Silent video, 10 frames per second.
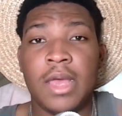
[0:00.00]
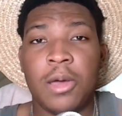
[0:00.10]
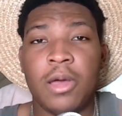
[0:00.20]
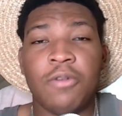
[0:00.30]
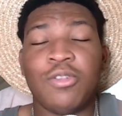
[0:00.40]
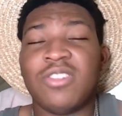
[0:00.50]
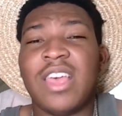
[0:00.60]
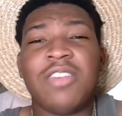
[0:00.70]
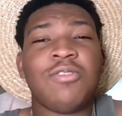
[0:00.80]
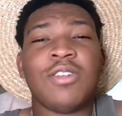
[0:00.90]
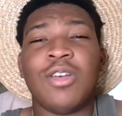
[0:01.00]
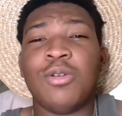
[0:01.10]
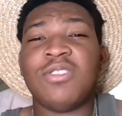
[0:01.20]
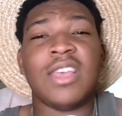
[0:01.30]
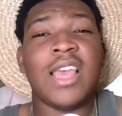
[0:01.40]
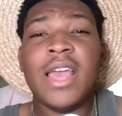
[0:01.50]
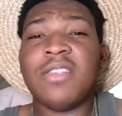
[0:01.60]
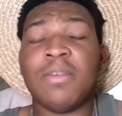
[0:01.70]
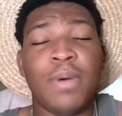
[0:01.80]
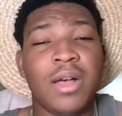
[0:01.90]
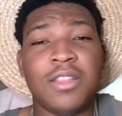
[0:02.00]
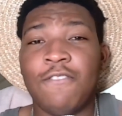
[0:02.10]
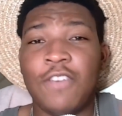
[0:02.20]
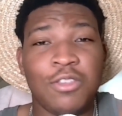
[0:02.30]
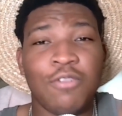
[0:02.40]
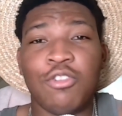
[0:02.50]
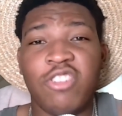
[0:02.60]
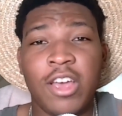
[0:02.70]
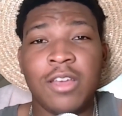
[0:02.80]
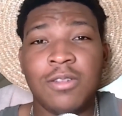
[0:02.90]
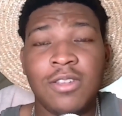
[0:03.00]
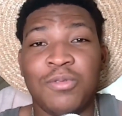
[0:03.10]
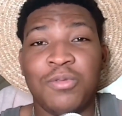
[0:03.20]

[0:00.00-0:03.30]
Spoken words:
However, as Estrid goes to gaze upon the face of her child,